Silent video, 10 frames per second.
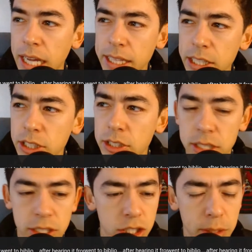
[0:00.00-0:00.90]
I think it
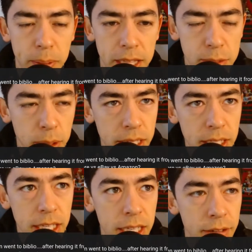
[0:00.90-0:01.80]
just depends,
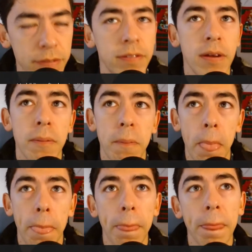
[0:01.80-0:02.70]
Blaine. If
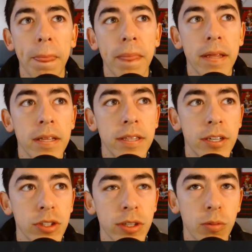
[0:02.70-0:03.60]

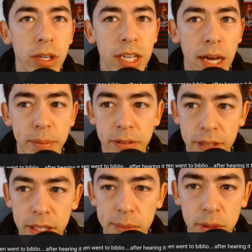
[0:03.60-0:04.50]
there's only one copy
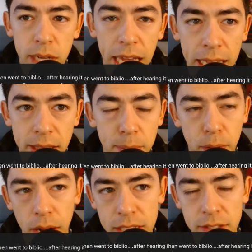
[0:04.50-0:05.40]
available and the
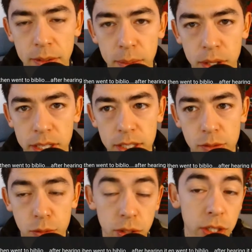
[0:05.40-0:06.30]
price of the book
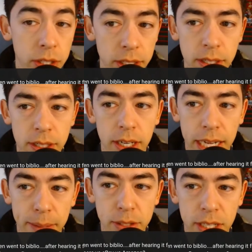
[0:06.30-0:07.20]
is really good
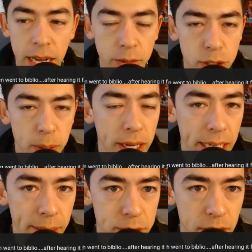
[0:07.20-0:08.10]
on Amazon, I would just buy on
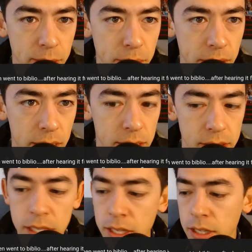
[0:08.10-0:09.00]
Amazon because